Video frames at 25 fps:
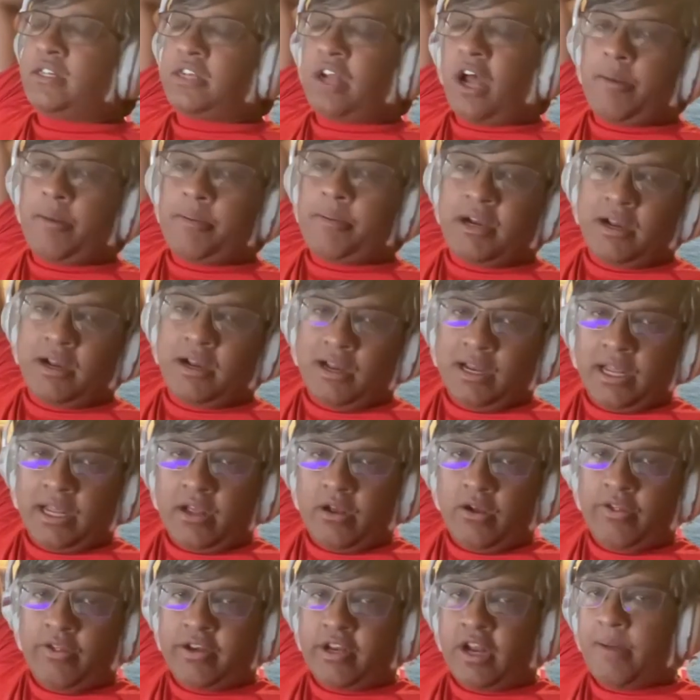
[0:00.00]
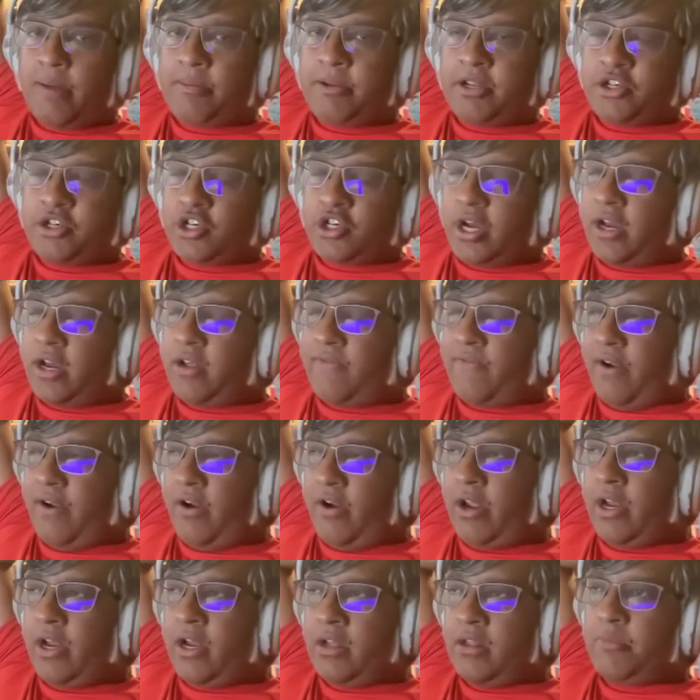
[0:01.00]
the dominant allele, the dominant genetic
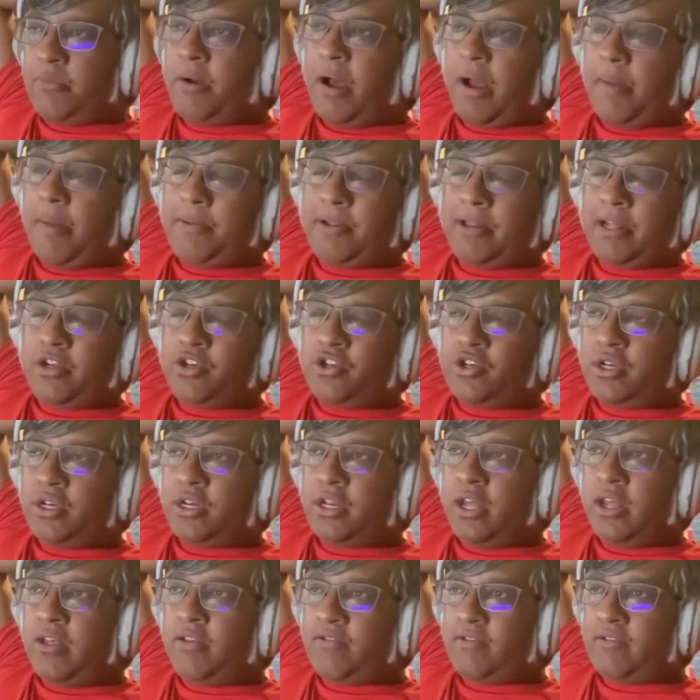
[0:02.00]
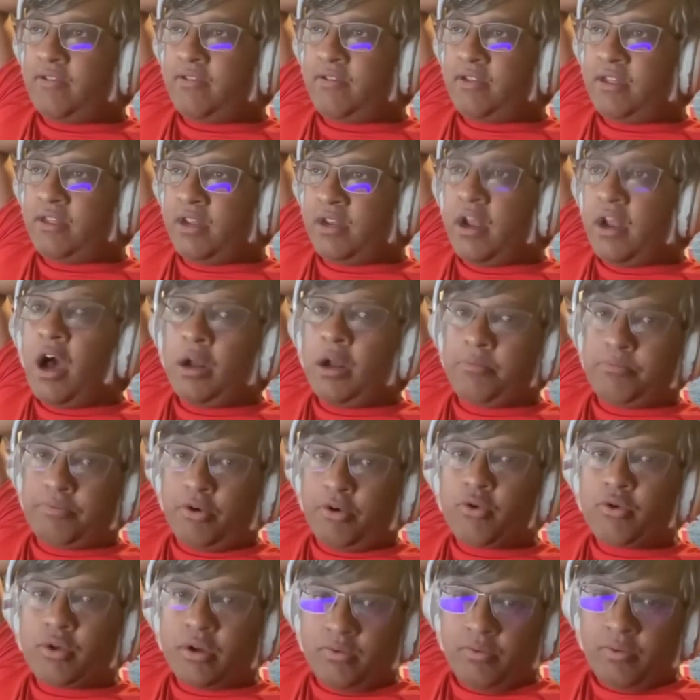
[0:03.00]
variant in the population is the
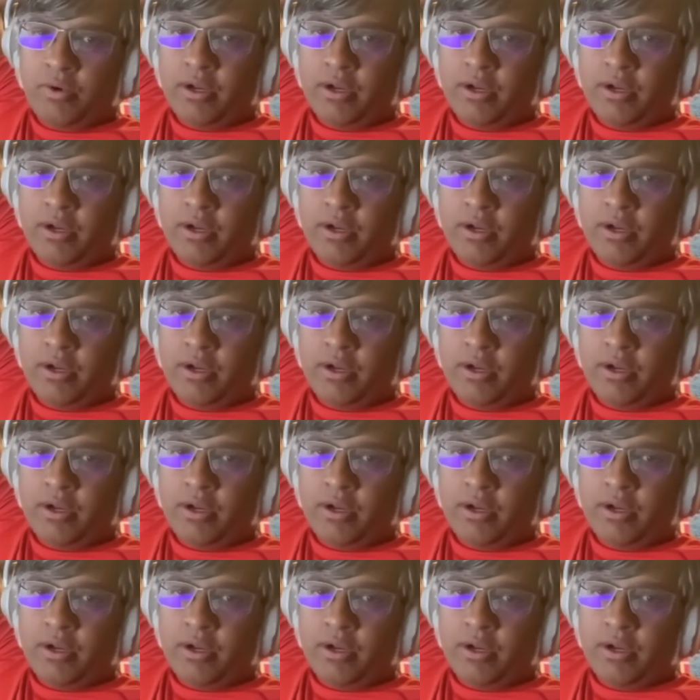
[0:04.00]
non-broken